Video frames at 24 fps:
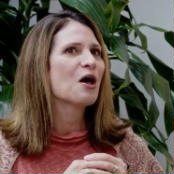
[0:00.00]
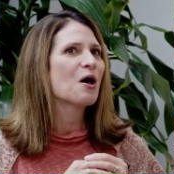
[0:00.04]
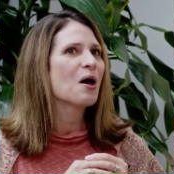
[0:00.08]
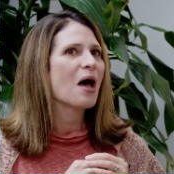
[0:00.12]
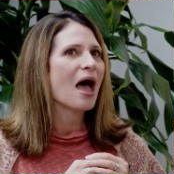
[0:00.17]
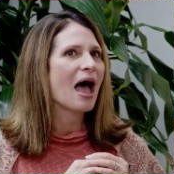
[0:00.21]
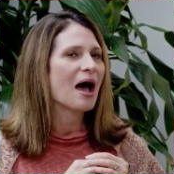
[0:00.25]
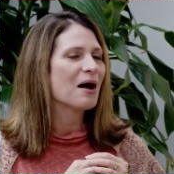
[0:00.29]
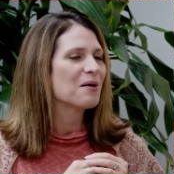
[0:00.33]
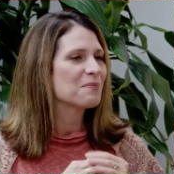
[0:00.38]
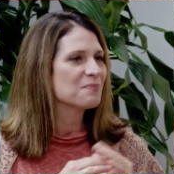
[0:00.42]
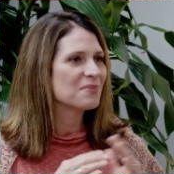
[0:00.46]

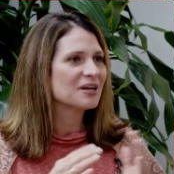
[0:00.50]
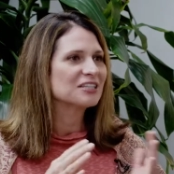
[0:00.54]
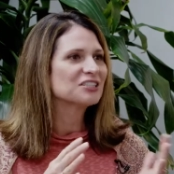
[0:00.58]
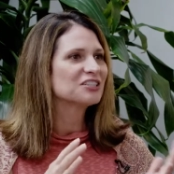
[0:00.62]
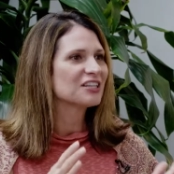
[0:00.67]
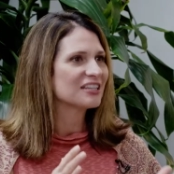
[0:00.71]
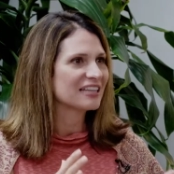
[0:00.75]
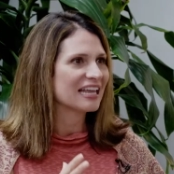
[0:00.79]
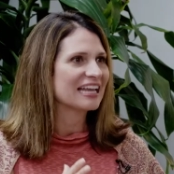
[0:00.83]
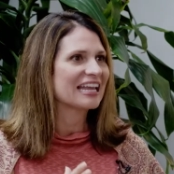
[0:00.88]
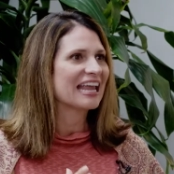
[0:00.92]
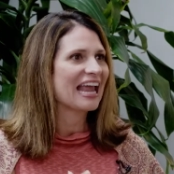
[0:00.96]
how much
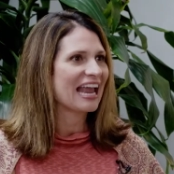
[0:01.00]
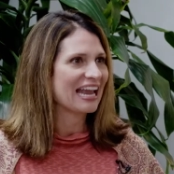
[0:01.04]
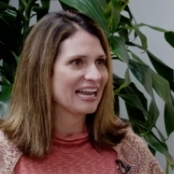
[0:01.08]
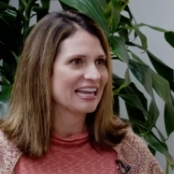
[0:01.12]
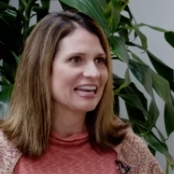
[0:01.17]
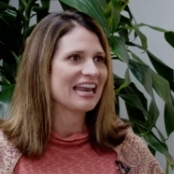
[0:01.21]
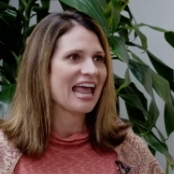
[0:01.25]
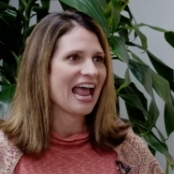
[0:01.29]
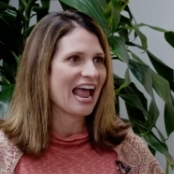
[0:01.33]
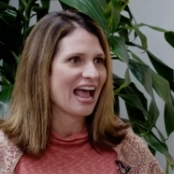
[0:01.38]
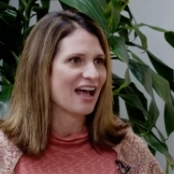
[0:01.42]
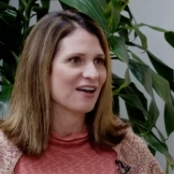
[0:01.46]
that they can
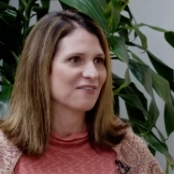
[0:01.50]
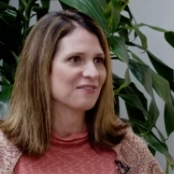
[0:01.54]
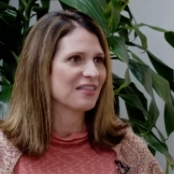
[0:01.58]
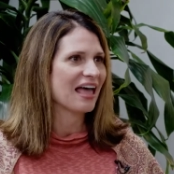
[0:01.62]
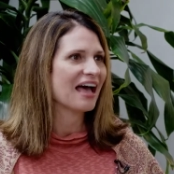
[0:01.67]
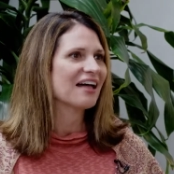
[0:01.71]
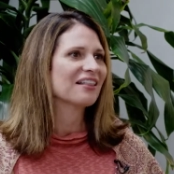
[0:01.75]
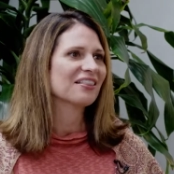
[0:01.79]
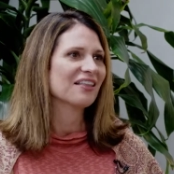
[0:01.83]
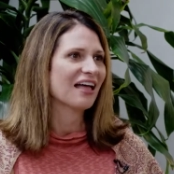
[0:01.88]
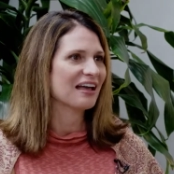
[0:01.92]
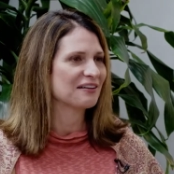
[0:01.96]
have
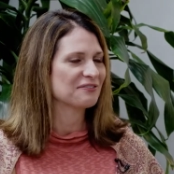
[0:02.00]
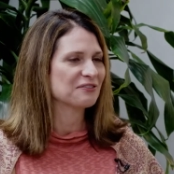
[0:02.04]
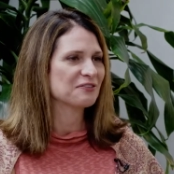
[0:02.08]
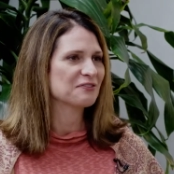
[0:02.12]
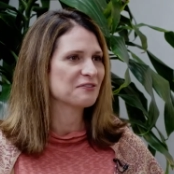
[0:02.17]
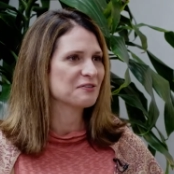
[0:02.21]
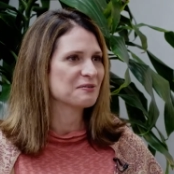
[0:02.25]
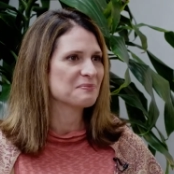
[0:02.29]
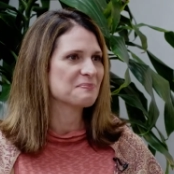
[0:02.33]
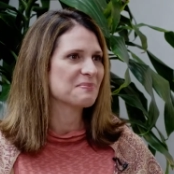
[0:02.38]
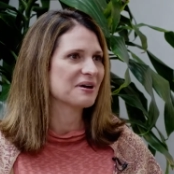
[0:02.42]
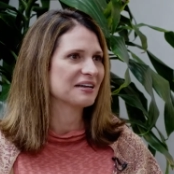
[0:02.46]
that life of
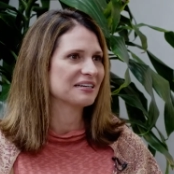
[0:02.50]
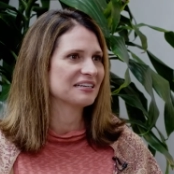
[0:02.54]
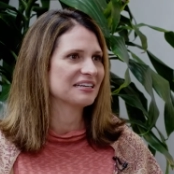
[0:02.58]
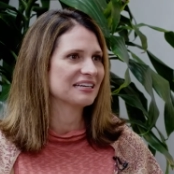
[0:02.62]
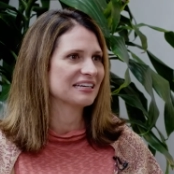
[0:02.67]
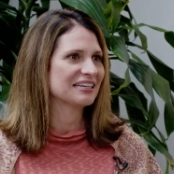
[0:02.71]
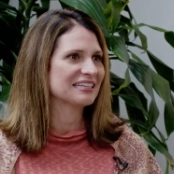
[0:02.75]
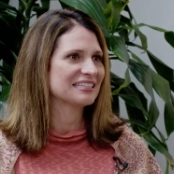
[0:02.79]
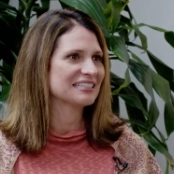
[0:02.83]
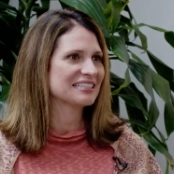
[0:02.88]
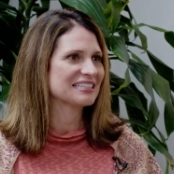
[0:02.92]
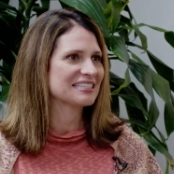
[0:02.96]

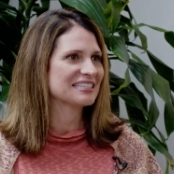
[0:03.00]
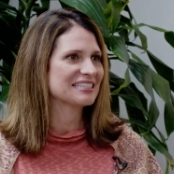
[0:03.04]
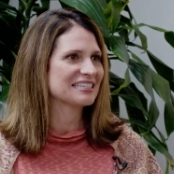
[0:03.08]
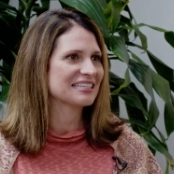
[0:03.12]
abundance. Oh,